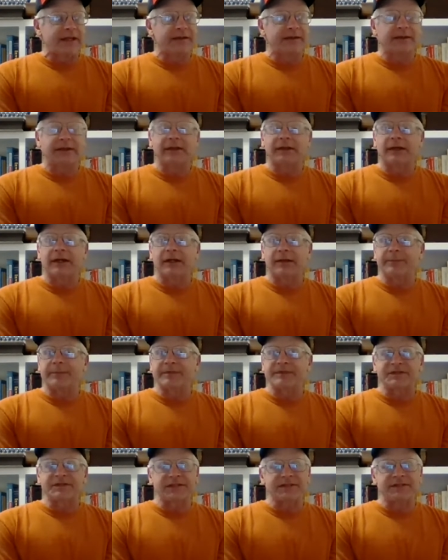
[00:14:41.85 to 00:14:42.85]
I think it got up
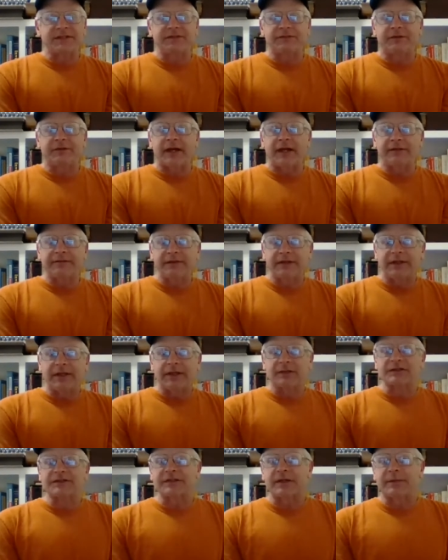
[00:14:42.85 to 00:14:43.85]
to 65 today
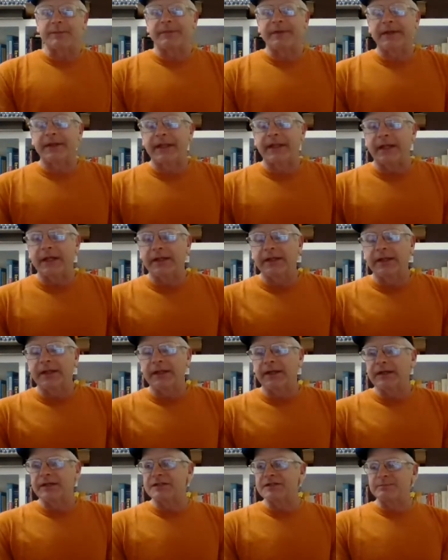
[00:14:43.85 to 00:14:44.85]
or something, and
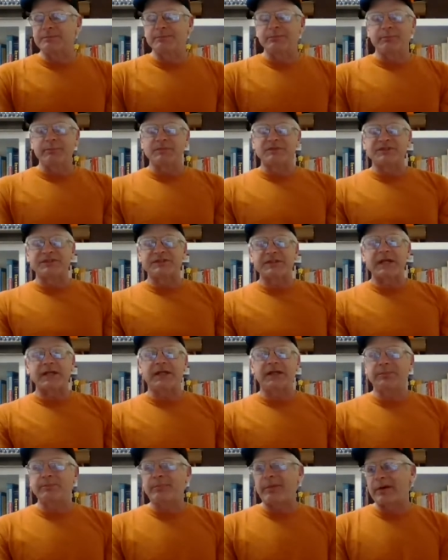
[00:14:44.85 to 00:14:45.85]
uh,
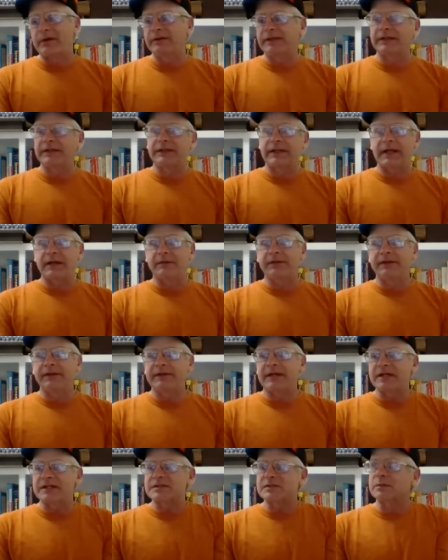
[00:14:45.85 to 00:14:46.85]
sunny, partly cloudy,
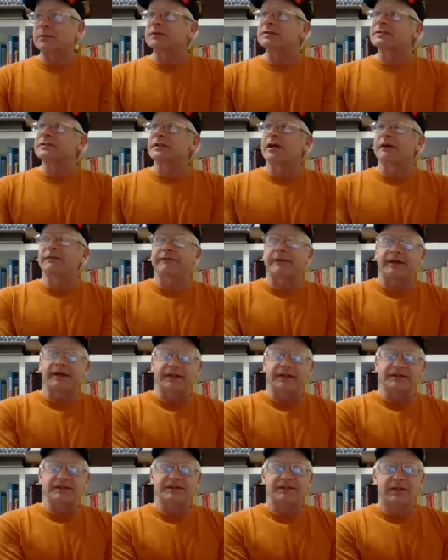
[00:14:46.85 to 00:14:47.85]
that sort of stuff.
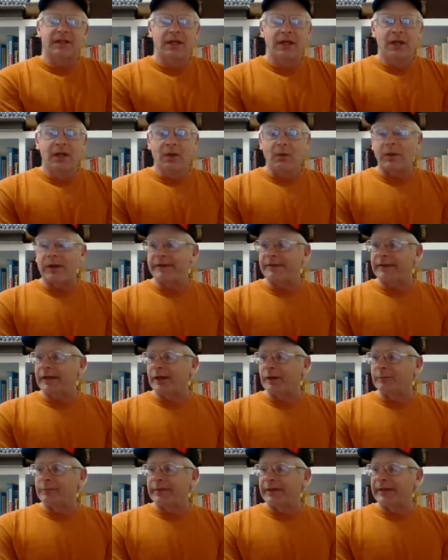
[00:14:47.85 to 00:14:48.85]
That's why the
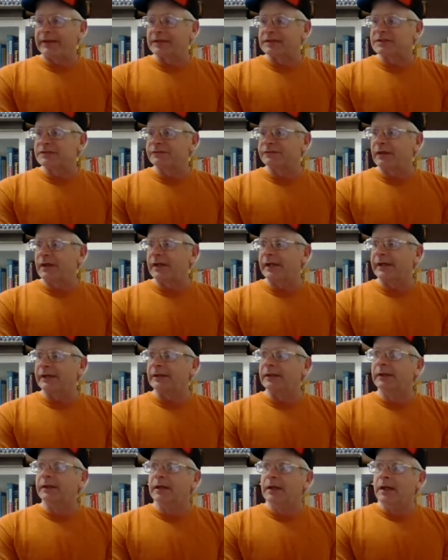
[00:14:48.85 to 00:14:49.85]
airplane is
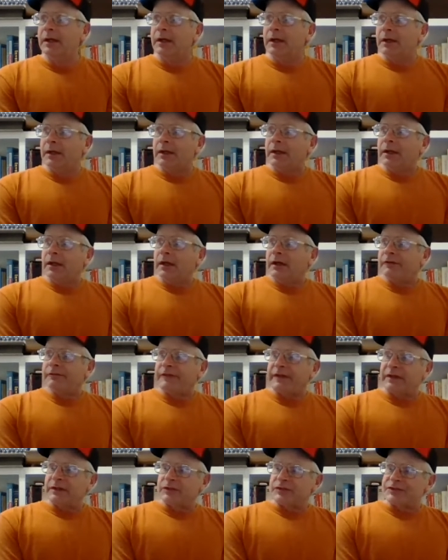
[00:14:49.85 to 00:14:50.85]
flying
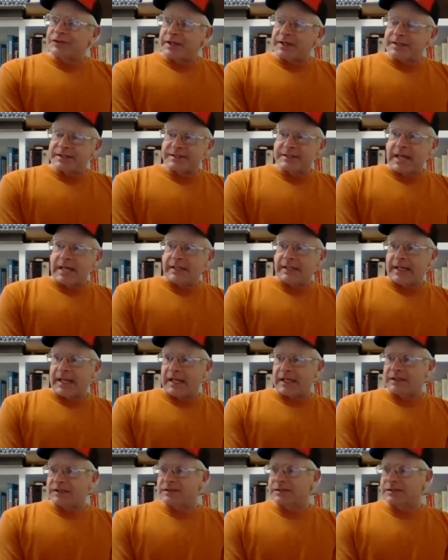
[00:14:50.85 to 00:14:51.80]
fields on a Sunday.